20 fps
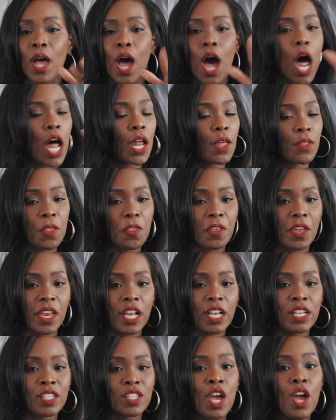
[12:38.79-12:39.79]
all the
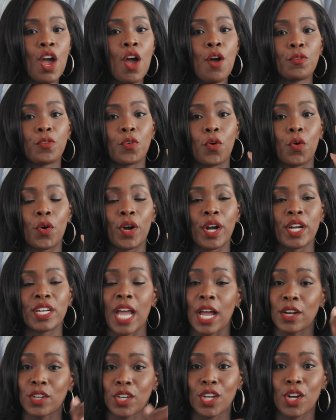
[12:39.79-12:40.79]
things for
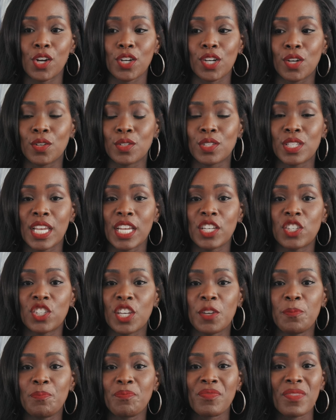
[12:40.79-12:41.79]
Dr. Coco's
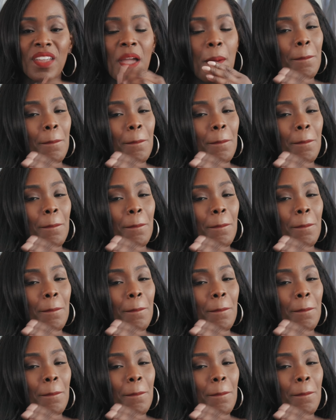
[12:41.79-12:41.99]
Kitchen.